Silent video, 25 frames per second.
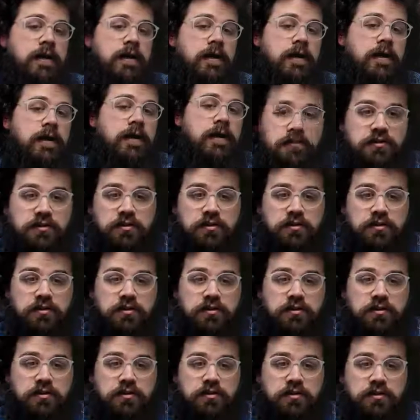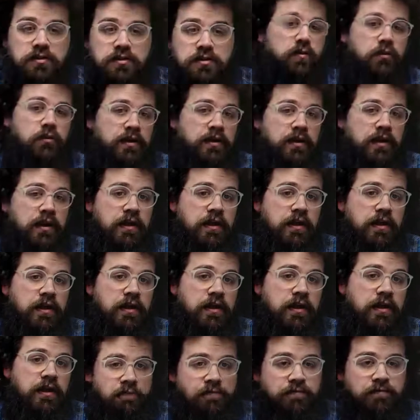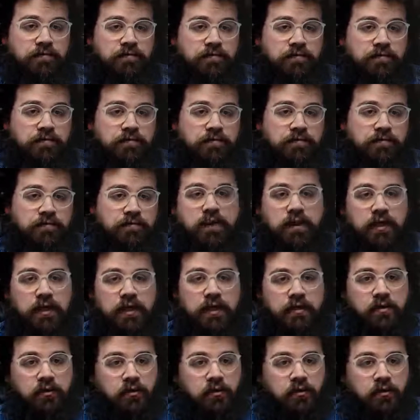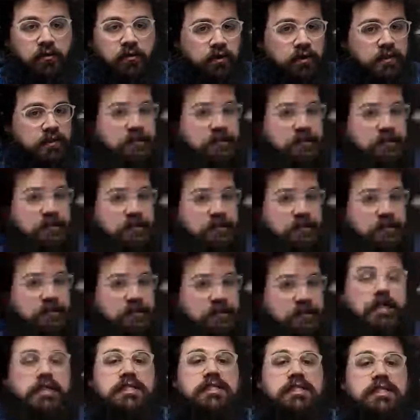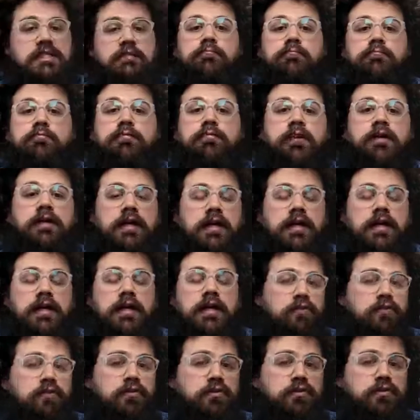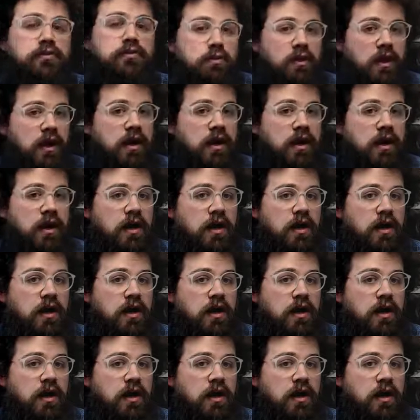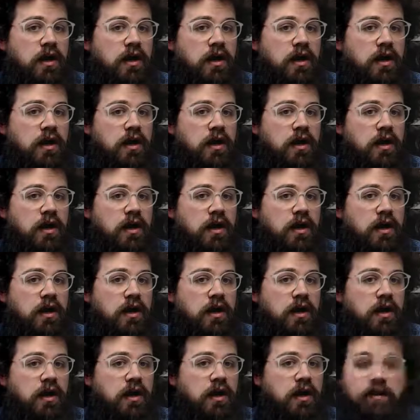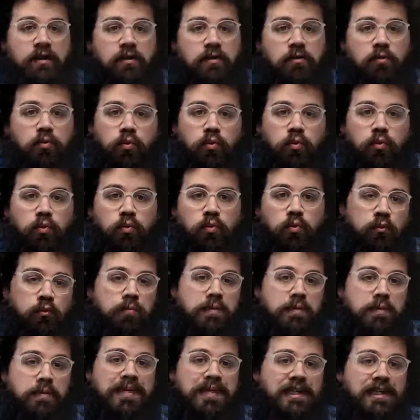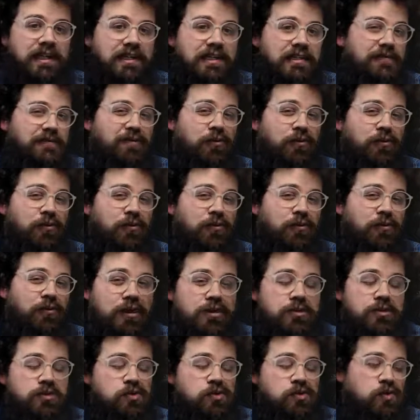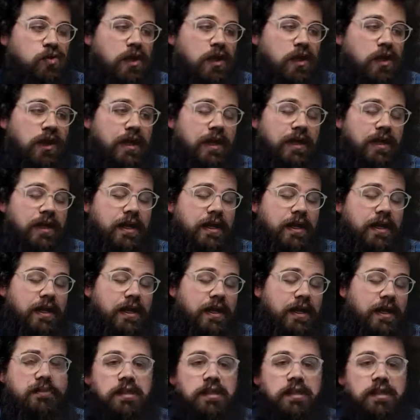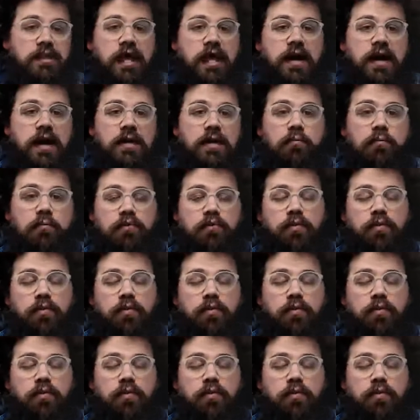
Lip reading: I would also counter with, if something like GoGuardian Teacher is simply a tool to block websites, I don't think we are meeting its full potential, and I think there's a lot